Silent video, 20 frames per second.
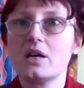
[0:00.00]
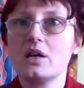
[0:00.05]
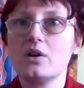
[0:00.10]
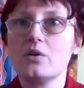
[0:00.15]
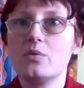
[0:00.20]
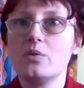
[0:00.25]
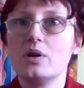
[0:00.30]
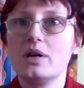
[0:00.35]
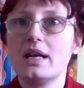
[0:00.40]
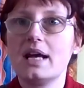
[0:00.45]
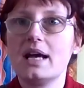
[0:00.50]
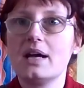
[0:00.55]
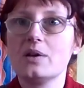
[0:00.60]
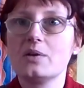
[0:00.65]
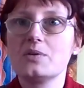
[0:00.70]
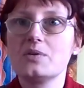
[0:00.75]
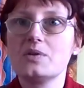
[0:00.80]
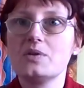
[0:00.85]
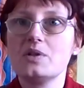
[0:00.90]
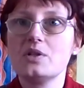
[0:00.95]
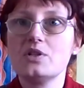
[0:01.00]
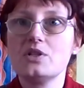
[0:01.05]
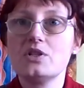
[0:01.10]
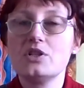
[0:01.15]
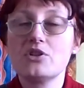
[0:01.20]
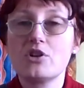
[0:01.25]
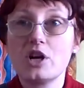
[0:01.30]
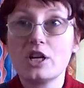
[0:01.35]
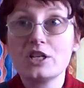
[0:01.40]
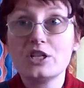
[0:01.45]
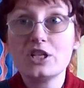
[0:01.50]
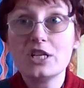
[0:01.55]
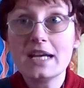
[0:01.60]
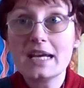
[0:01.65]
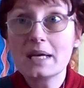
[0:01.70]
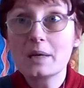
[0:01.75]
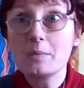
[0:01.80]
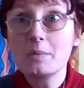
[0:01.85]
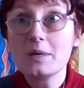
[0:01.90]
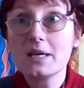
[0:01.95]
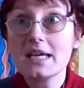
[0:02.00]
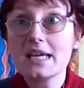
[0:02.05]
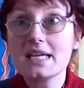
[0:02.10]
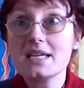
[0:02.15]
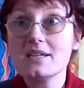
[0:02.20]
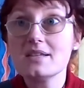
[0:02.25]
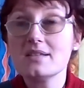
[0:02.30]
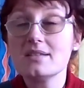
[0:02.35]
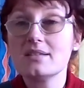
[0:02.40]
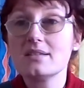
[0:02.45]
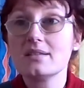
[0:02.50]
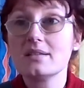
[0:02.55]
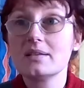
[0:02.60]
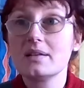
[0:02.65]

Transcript: What else? Dry chickpeas.